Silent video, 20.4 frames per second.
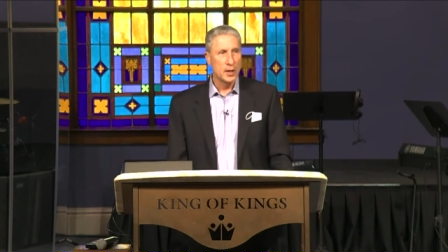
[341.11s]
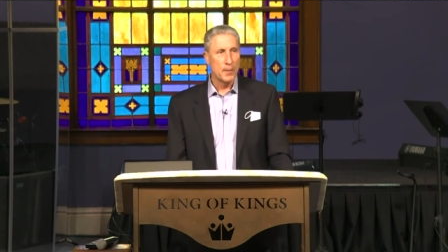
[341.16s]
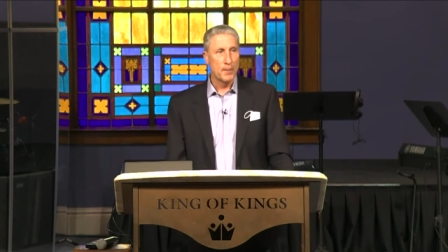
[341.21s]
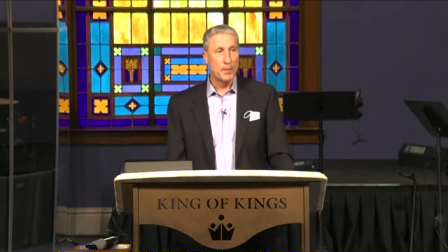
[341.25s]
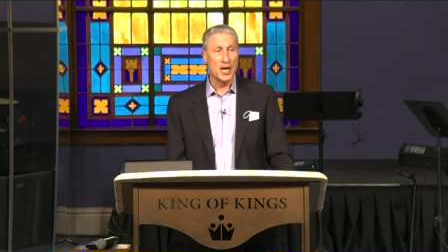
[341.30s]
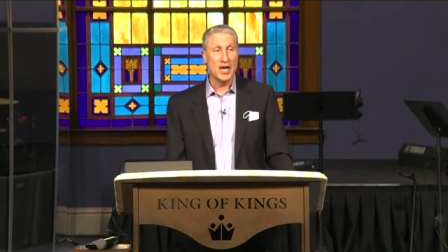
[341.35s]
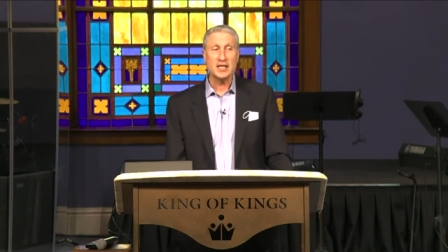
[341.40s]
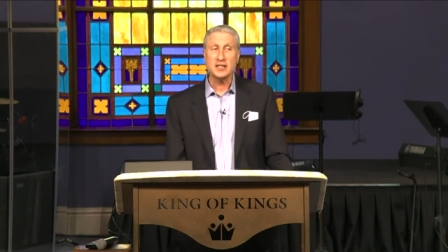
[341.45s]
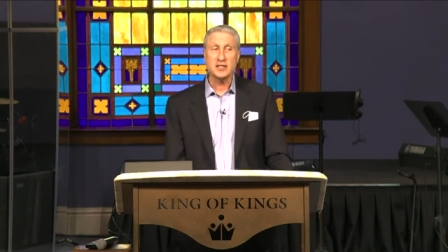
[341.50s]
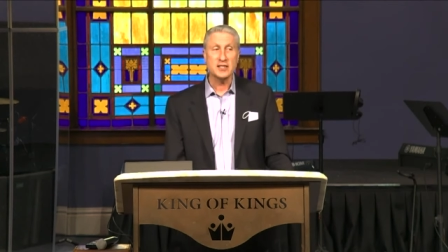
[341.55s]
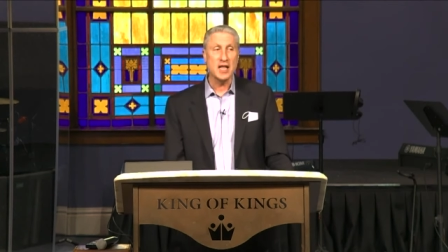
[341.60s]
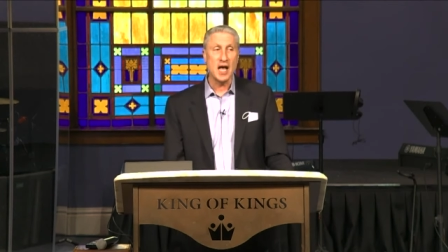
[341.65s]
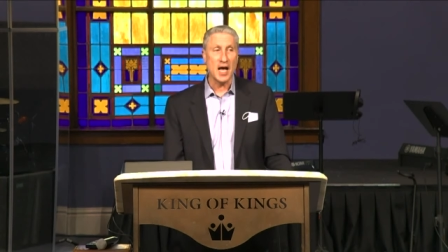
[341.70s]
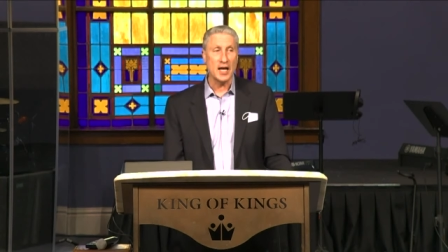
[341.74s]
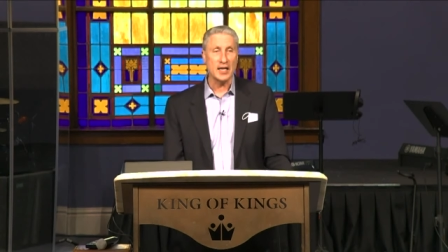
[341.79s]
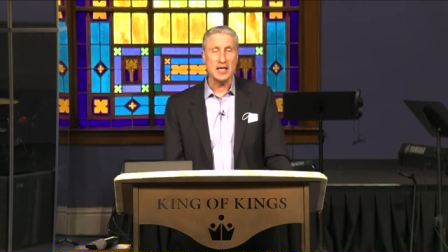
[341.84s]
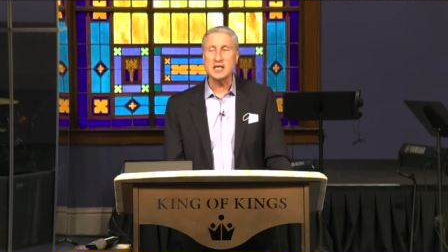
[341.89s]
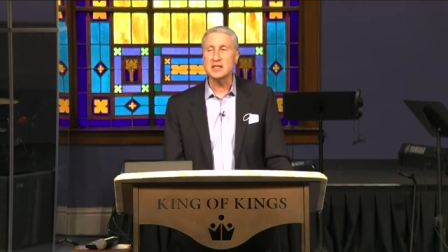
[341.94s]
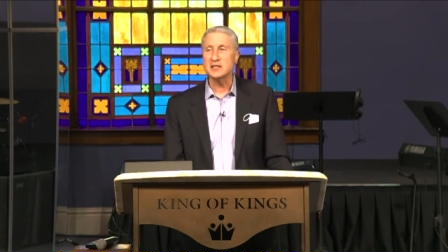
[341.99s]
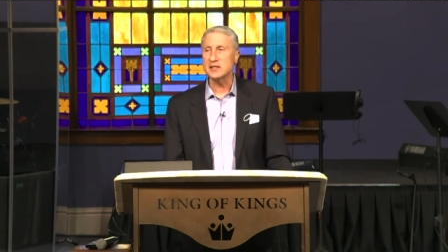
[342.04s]
But it's
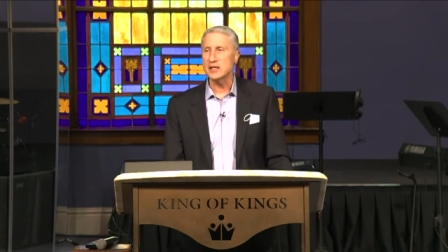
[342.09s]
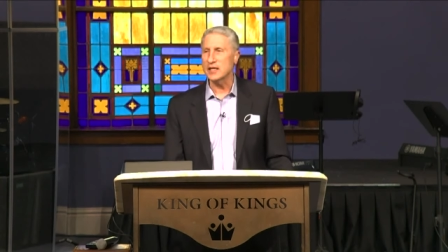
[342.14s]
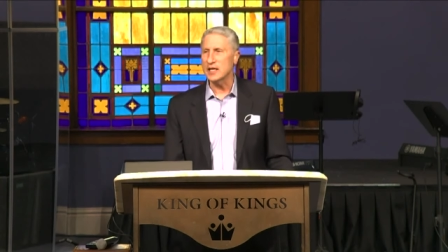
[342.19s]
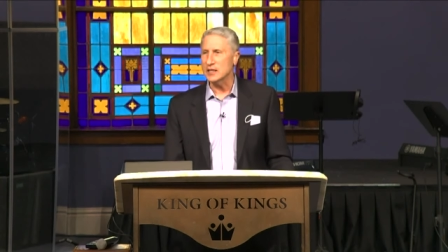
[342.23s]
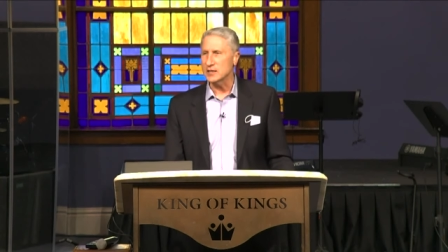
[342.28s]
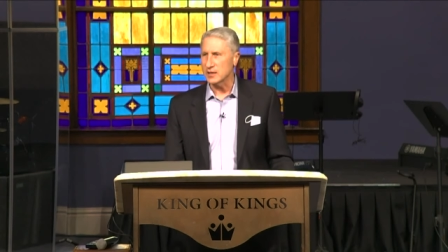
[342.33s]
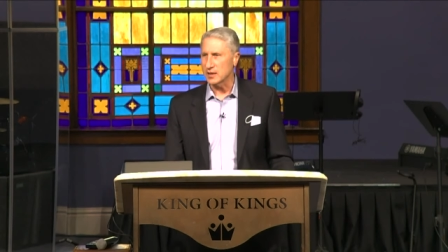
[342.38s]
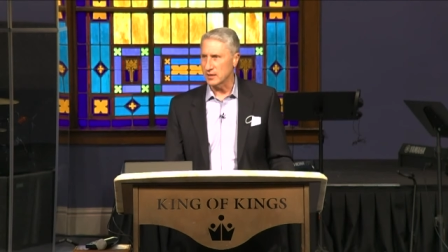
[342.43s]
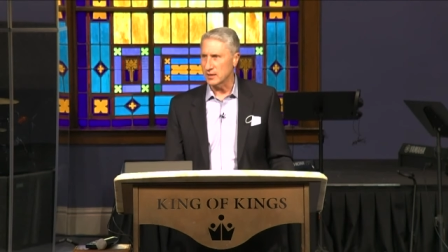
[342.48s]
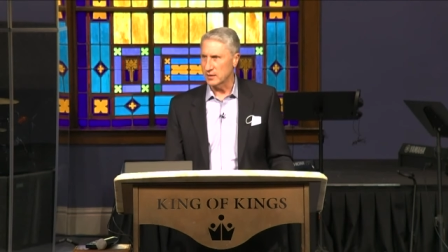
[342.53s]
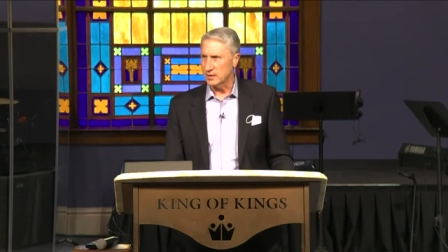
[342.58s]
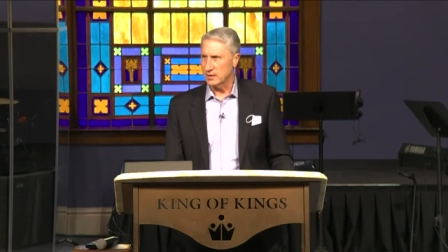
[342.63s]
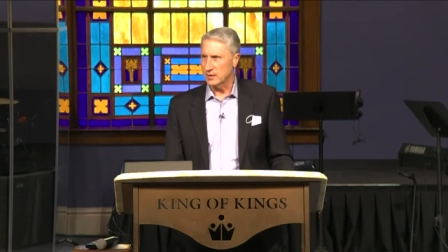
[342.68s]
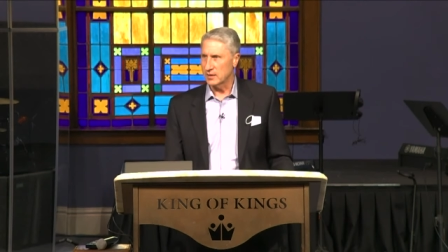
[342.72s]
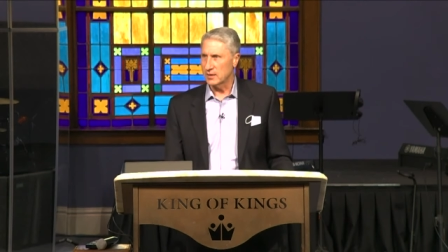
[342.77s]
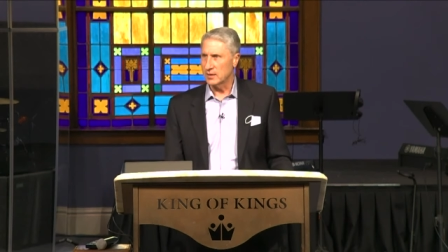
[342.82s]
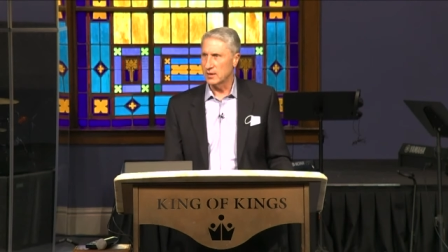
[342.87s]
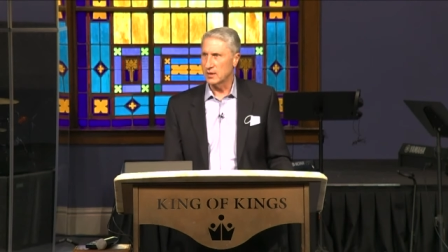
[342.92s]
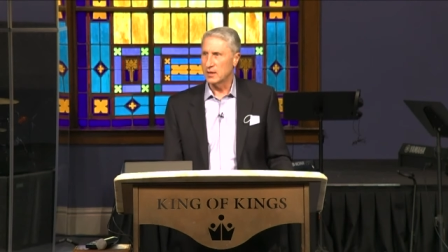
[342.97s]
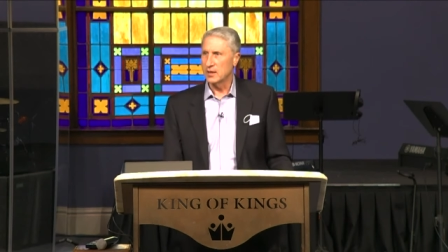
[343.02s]
not easy, is it?
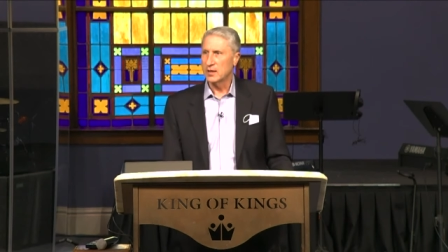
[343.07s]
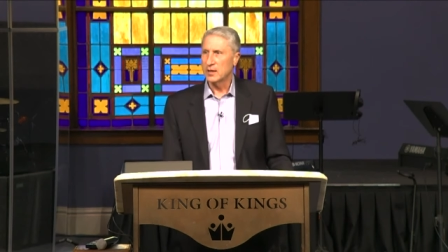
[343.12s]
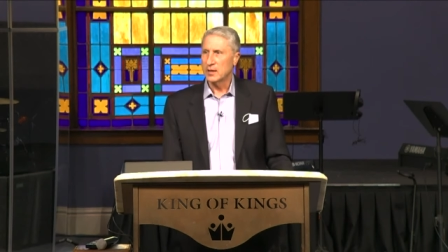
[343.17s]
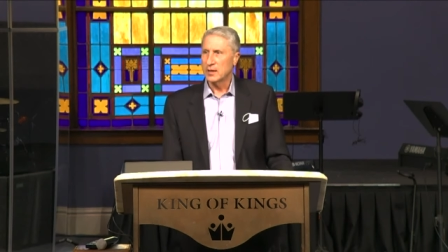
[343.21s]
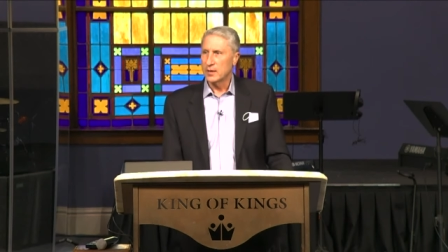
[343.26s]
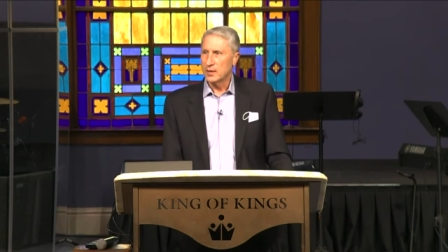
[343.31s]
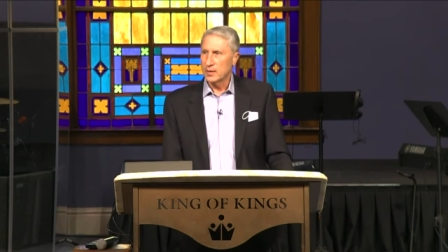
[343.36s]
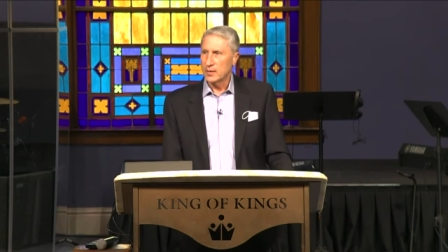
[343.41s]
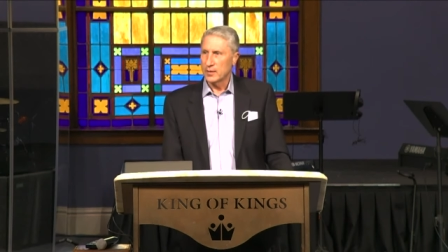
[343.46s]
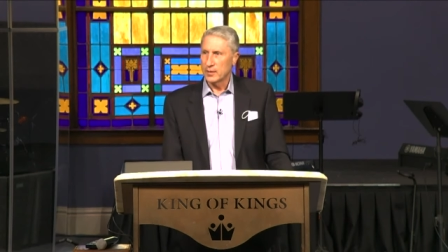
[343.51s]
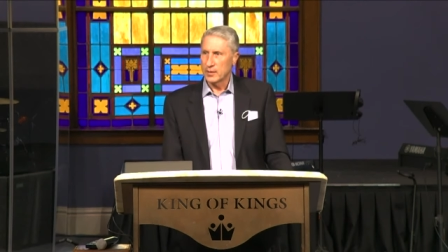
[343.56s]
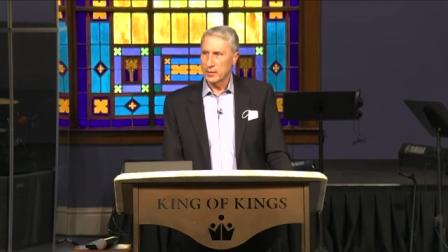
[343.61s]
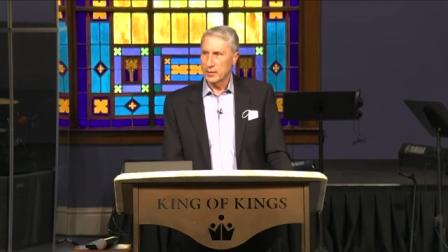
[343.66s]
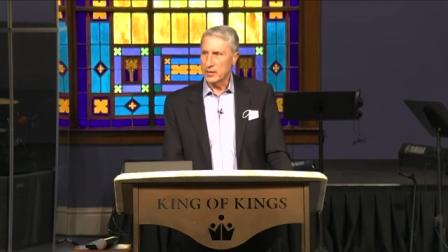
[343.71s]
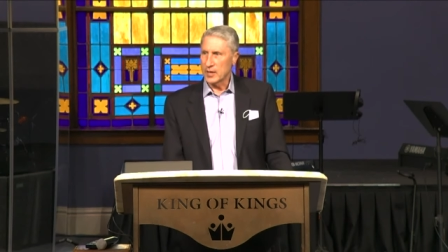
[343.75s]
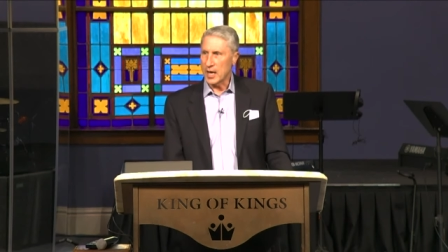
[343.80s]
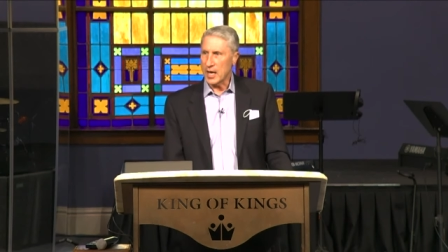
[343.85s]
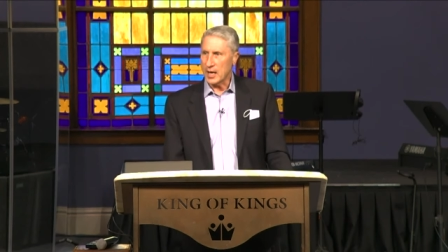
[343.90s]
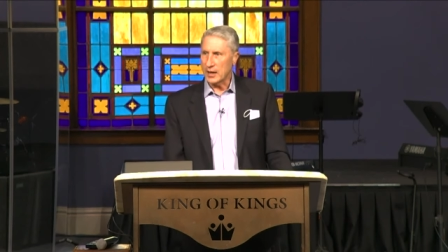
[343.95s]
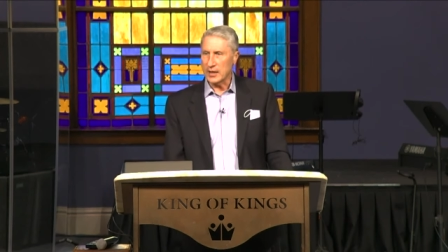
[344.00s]

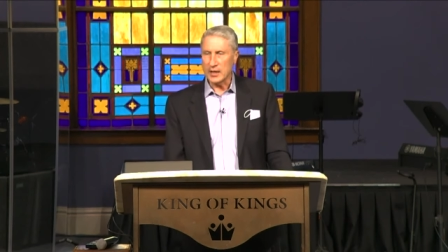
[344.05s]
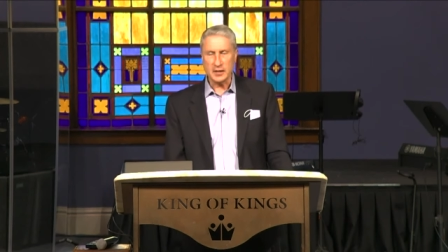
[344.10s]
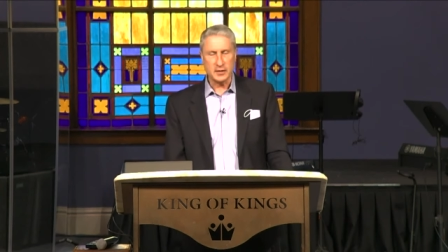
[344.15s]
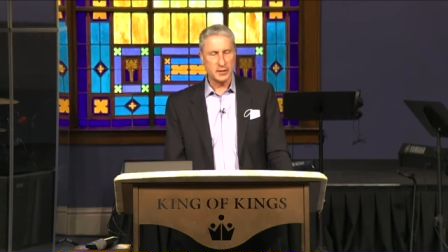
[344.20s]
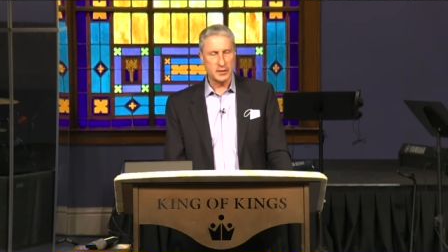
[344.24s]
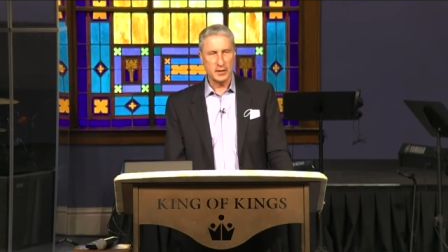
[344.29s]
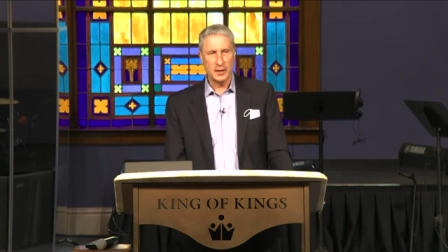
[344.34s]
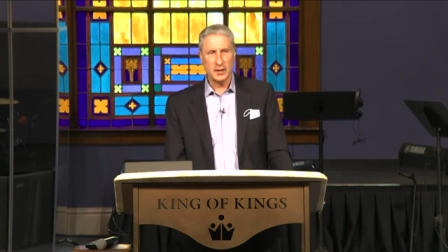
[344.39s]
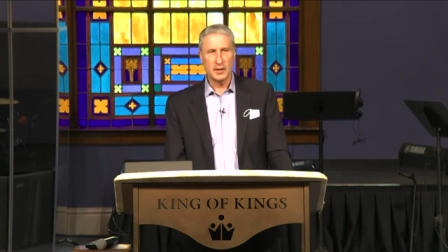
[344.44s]
Not easy.